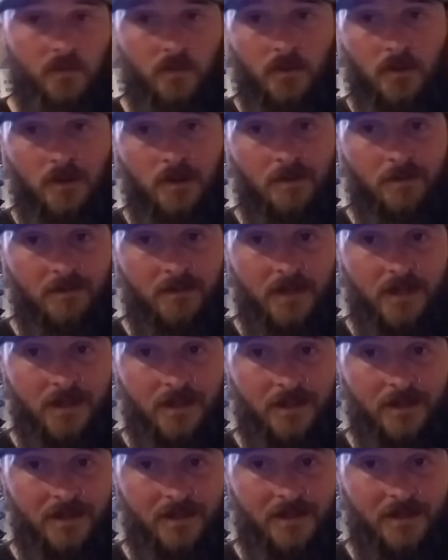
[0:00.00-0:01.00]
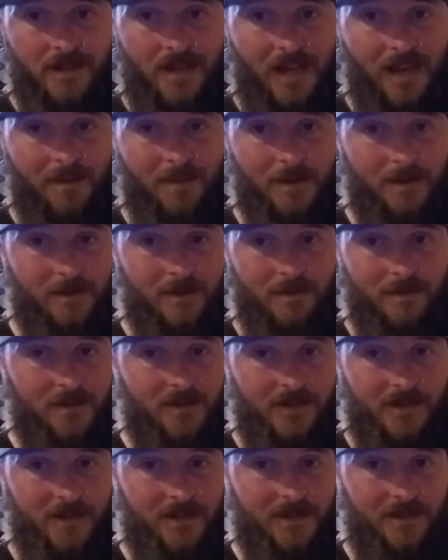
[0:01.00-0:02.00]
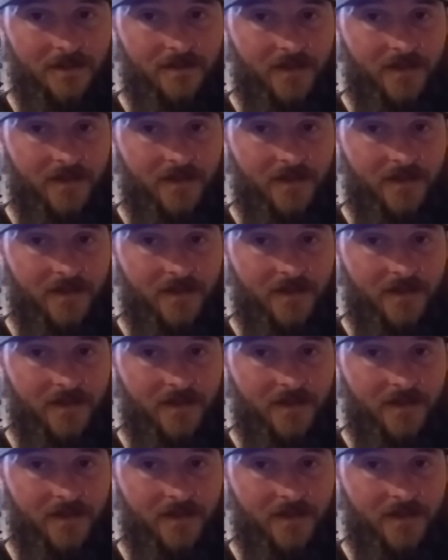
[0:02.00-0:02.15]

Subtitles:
room, his comic book room is just